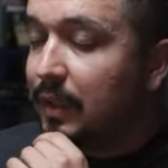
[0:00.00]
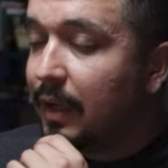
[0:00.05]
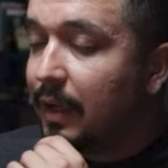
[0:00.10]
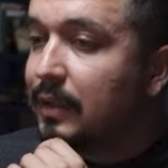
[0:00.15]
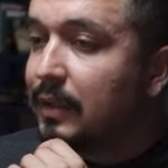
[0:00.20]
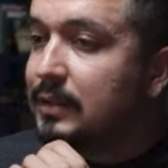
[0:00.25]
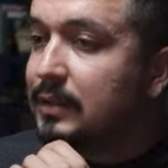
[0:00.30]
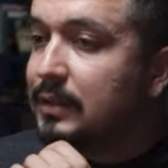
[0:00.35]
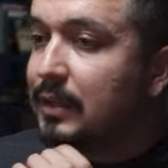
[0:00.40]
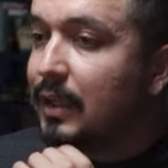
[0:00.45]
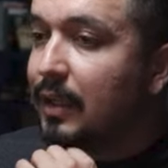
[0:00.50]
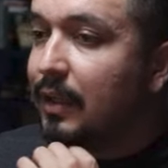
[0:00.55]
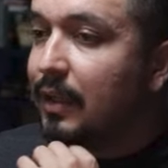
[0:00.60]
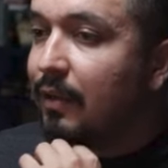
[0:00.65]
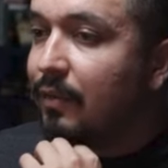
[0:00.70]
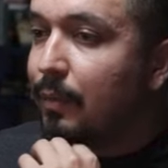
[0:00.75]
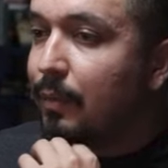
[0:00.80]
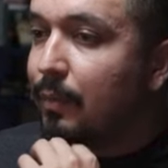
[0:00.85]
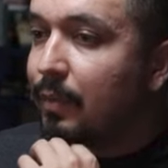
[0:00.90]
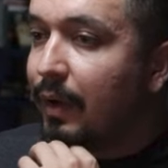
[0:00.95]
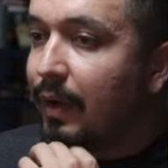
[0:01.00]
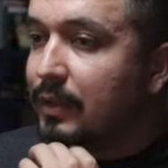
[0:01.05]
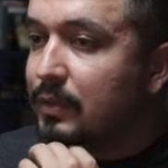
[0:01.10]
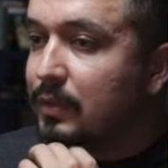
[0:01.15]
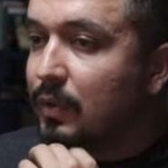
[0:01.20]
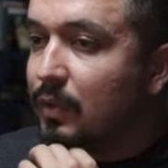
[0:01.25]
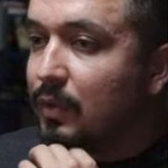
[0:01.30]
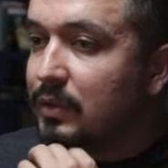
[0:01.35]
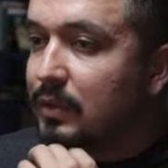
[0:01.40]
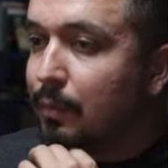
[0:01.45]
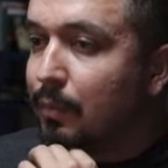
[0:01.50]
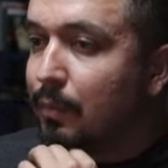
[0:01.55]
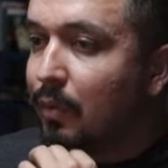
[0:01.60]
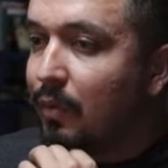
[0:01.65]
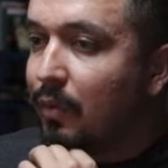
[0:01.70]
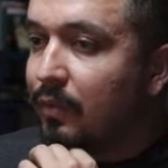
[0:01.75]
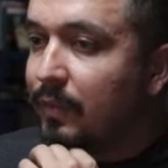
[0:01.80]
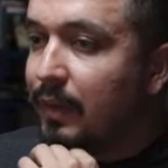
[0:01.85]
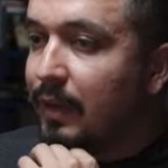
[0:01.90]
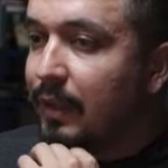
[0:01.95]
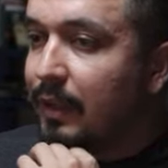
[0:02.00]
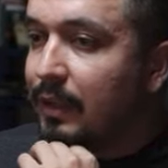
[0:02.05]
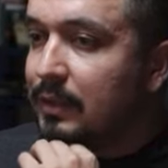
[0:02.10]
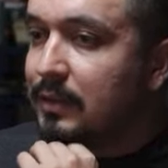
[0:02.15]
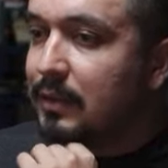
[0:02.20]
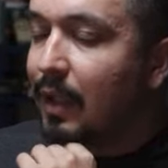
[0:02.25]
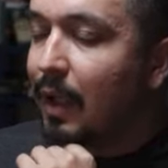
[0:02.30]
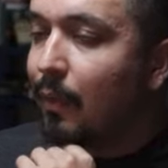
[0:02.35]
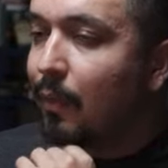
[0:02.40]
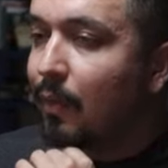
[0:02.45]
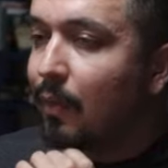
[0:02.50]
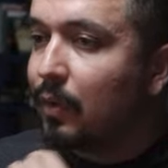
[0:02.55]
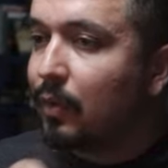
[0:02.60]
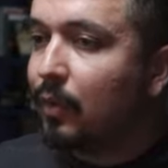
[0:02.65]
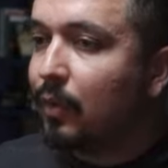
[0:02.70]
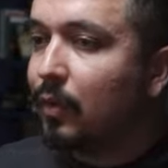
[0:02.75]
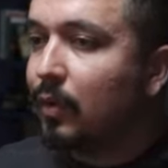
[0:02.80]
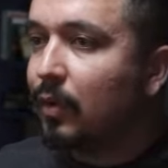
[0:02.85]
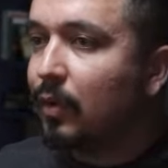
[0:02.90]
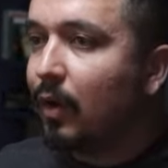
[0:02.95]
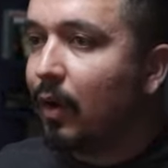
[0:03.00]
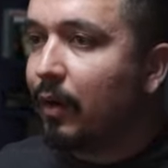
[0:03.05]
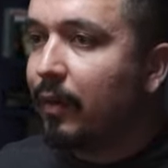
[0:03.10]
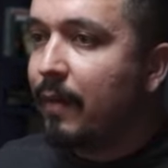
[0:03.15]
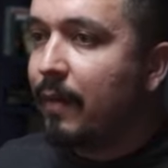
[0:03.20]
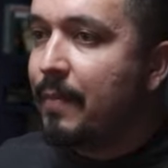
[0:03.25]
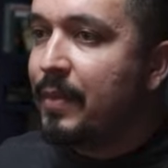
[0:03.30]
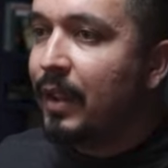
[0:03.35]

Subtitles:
I say if the price goes above this, I want to go long.